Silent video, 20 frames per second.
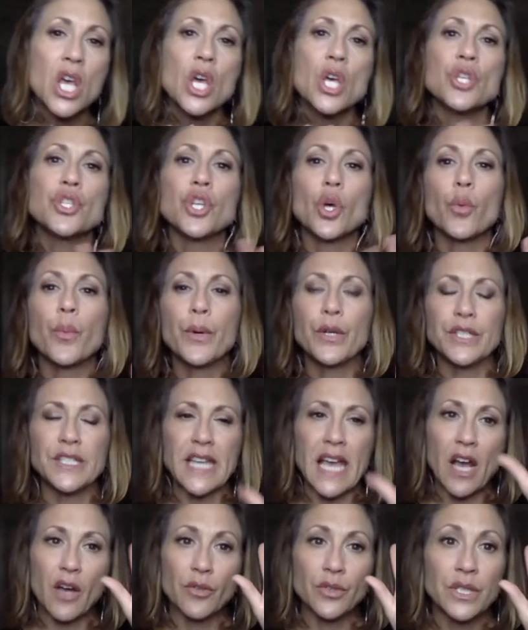So put
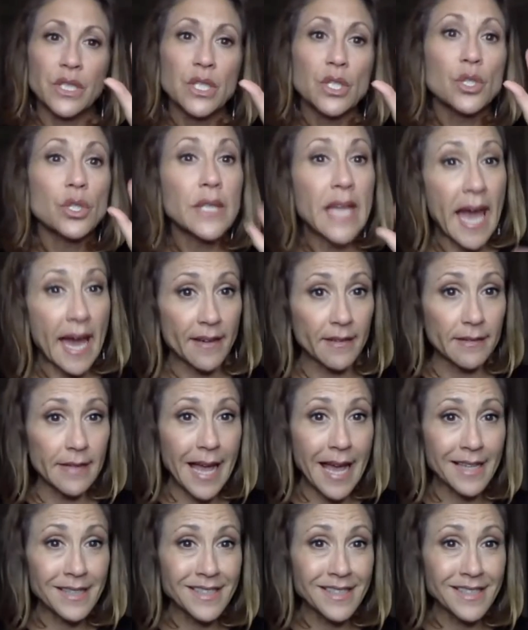down Cadillac,